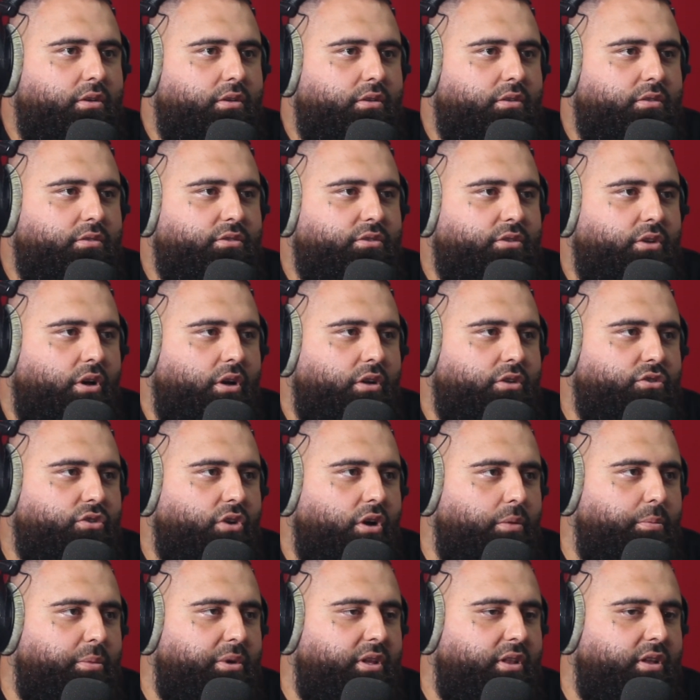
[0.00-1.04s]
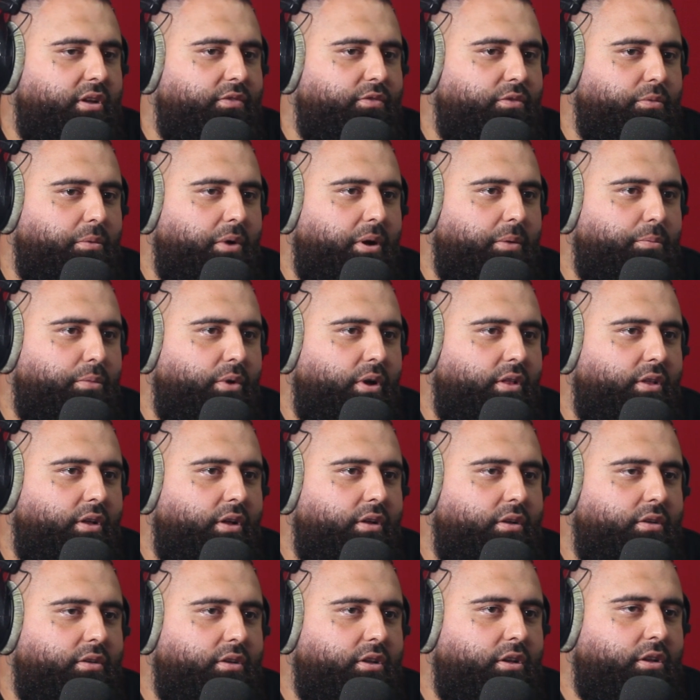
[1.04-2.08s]
So I try to be there for my
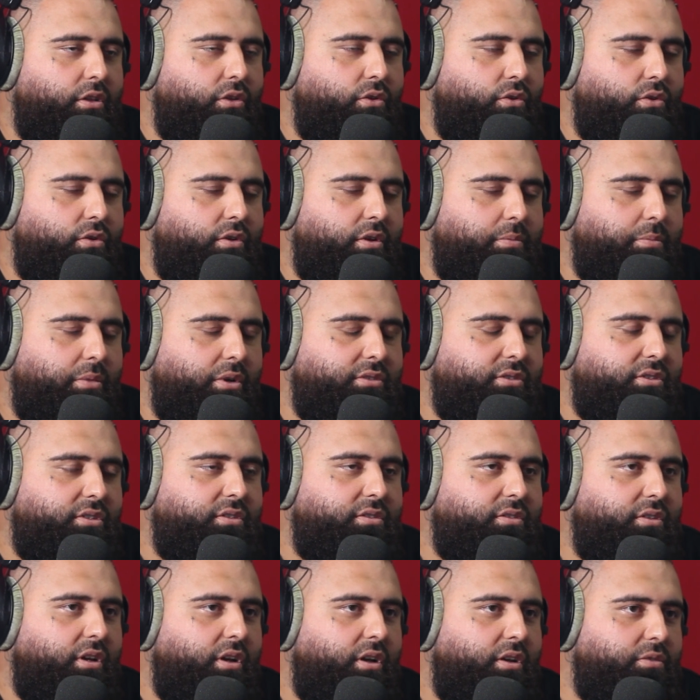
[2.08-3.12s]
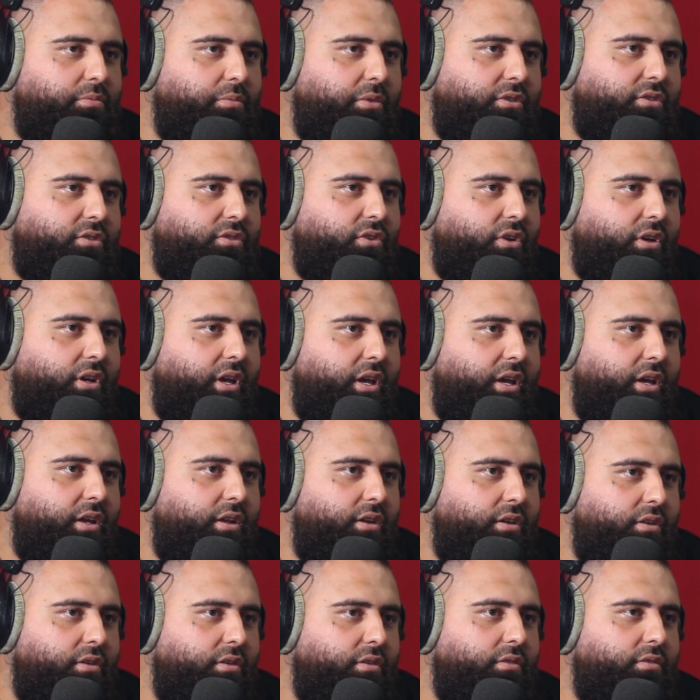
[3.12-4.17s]
brother-in-law and my sister as much as I can,
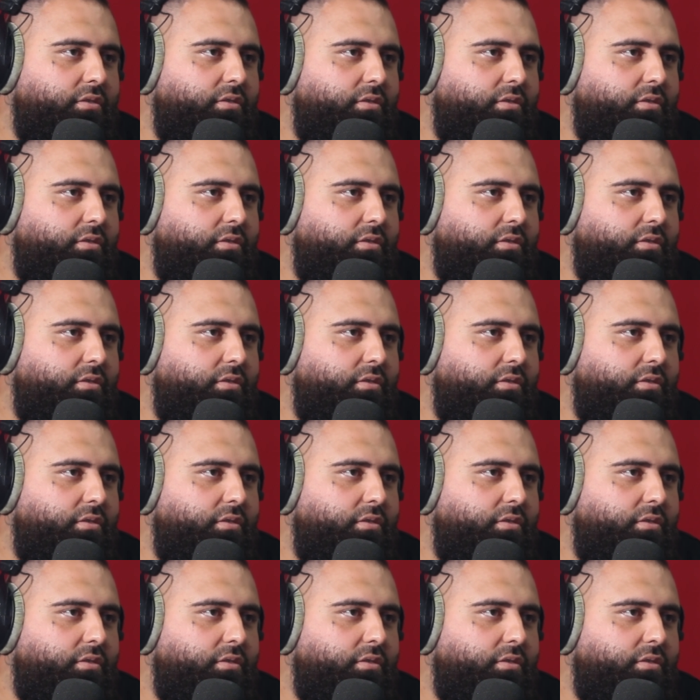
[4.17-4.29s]
and